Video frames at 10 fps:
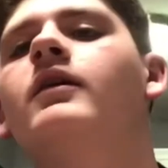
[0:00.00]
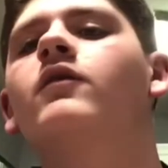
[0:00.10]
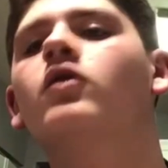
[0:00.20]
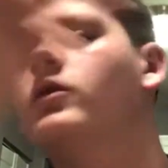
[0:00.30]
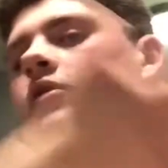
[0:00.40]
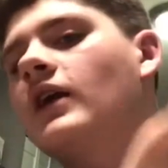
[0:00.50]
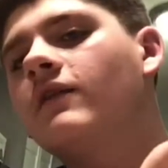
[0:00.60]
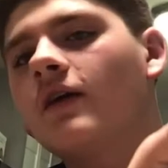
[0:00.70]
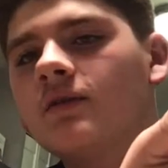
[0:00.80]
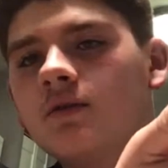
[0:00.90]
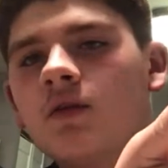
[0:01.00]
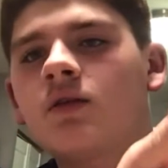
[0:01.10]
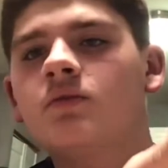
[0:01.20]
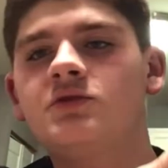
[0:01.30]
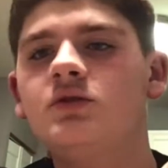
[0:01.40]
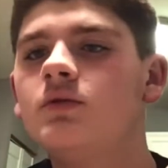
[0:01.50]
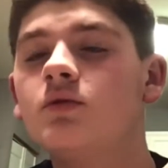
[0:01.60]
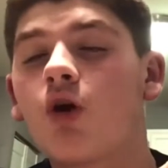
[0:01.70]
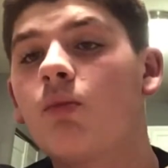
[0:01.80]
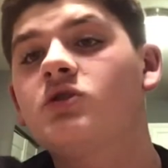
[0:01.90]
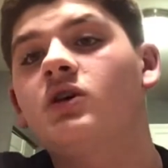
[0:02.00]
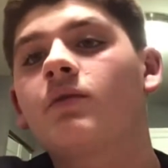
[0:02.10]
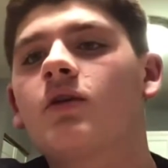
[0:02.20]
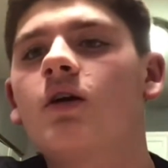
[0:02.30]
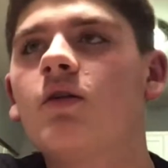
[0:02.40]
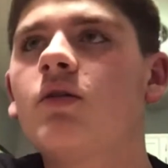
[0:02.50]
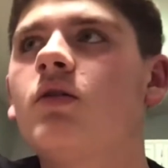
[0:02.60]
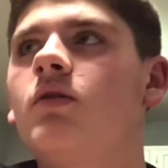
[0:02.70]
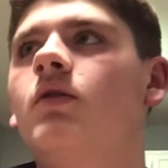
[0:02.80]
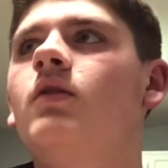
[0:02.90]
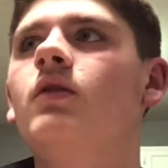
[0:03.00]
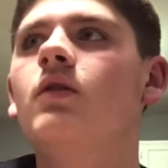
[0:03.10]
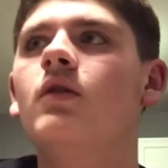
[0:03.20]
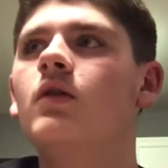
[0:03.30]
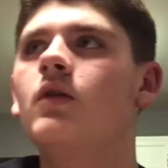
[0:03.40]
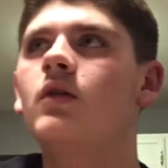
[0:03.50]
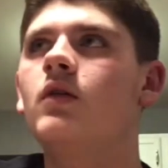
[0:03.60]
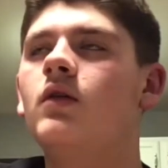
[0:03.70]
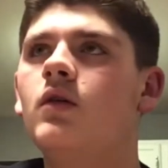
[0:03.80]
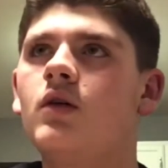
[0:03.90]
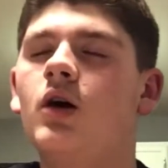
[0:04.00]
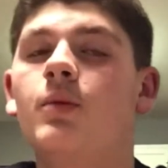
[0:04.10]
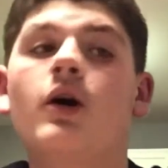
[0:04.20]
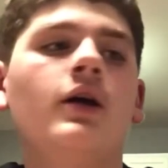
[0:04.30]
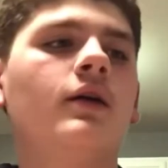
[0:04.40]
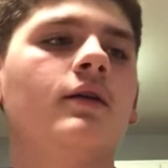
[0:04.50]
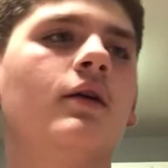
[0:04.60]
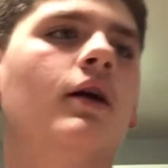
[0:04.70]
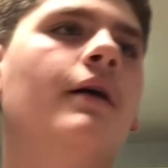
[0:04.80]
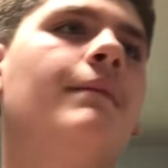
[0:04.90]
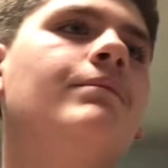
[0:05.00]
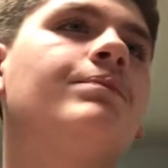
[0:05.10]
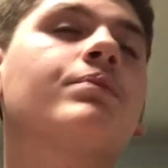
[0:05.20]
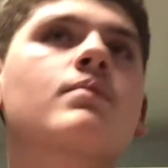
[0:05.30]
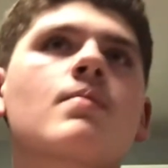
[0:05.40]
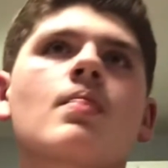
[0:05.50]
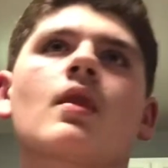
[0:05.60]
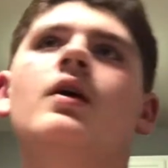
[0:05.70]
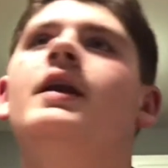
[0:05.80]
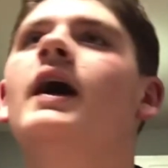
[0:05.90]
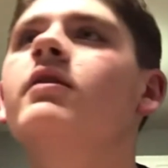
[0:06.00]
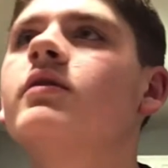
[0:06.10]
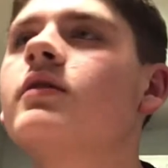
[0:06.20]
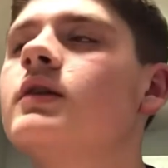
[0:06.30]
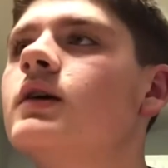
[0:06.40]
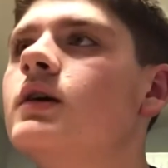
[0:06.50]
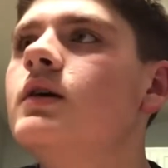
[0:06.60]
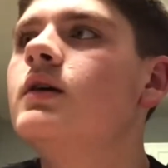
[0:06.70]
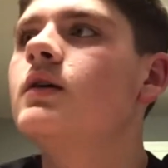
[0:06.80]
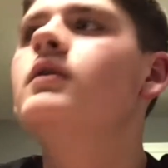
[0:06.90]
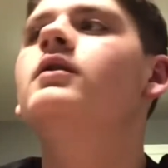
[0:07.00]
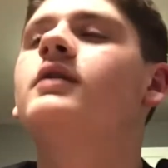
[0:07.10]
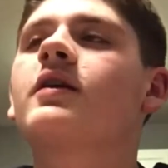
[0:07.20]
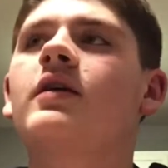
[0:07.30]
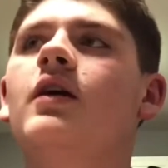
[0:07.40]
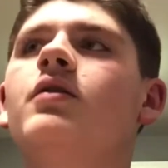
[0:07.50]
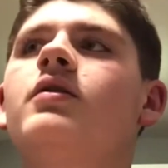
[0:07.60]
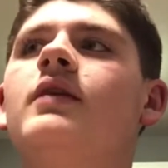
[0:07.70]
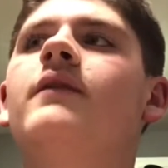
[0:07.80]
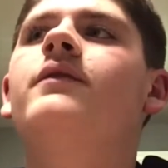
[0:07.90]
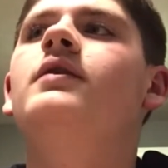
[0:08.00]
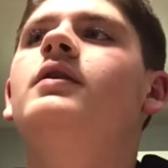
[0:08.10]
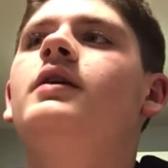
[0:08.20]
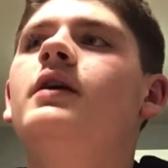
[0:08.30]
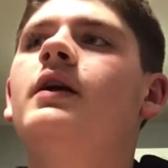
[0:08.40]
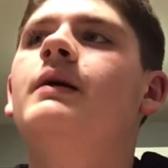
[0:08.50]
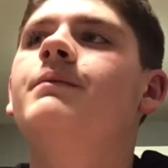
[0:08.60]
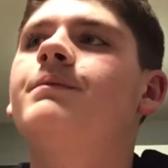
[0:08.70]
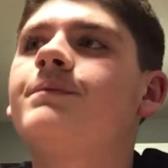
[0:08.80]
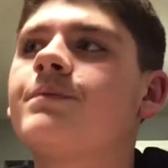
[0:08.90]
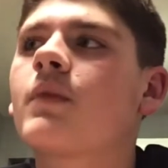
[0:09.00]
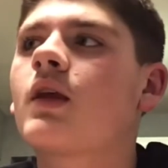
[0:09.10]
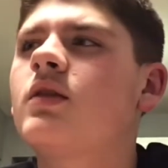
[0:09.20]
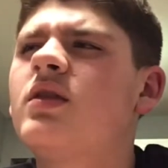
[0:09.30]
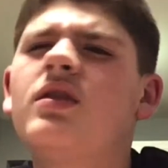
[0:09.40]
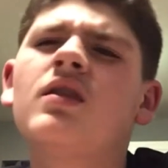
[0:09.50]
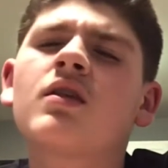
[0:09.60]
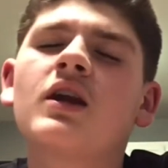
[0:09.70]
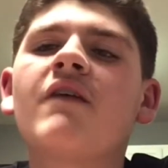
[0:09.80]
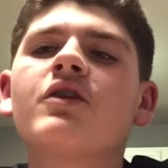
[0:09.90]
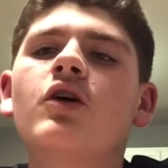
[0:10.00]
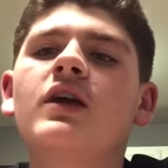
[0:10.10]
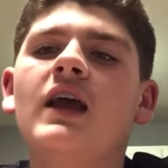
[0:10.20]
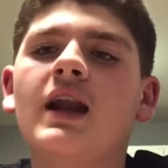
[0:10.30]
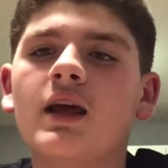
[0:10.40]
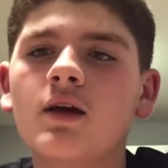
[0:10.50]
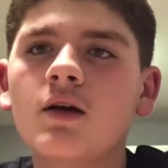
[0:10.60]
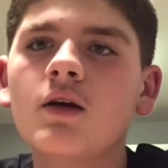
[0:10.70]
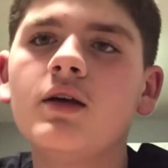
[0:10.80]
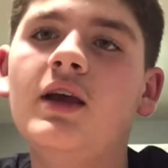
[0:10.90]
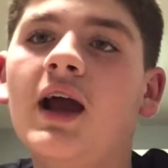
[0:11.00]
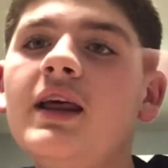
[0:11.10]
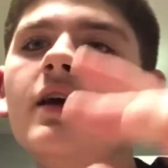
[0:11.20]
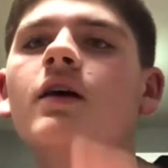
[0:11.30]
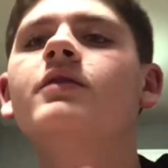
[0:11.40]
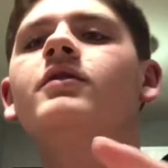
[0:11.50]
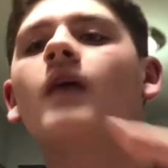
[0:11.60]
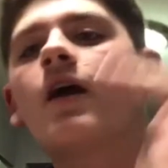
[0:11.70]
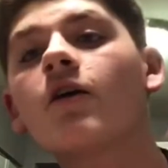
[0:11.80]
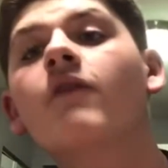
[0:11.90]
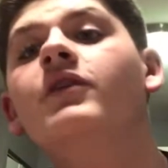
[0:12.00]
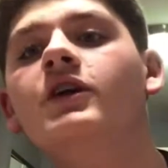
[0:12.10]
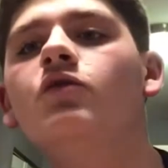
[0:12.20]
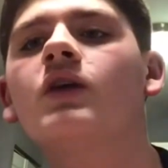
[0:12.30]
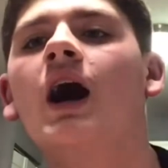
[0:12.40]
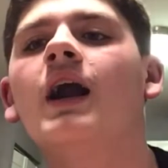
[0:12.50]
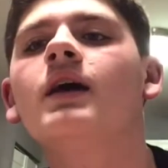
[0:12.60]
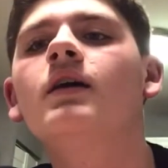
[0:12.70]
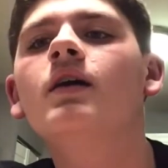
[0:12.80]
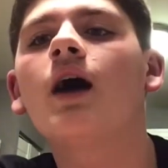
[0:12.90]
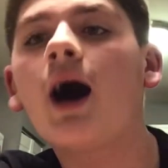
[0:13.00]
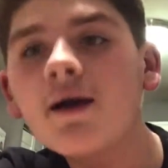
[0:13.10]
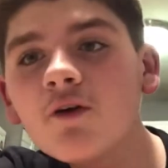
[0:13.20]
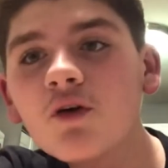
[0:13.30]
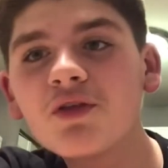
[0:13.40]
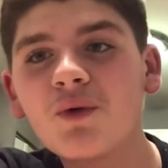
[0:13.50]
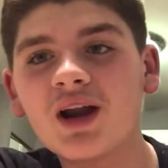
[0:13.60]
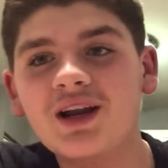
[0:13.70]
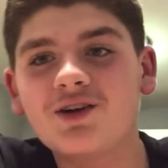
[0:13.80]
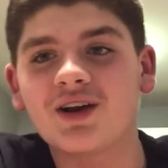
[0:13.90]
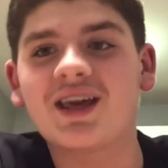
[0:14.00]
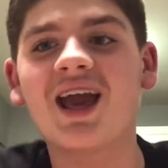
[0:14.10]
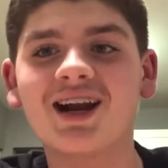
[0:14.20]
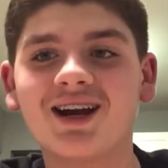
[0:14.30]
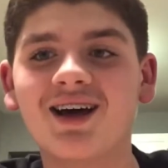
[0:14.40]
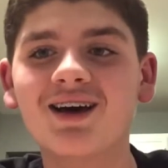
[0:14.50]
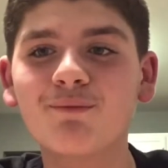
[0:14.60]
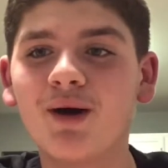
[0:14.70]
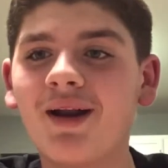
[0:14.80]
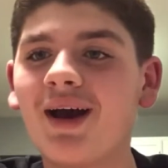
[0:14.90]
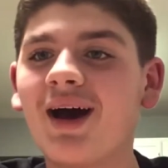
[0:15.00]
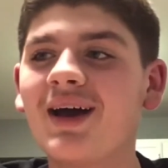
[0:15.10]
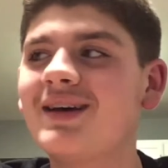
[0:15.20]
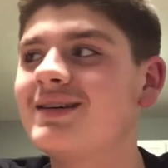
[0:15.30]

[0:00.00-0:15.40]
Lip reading: of course you'd have that normal jump scares. Oh boy. Next house, definitely. It's gonna have to go to Yeti. Yeti, Terror of the Yukon. I've always wanted to go to Canada, but I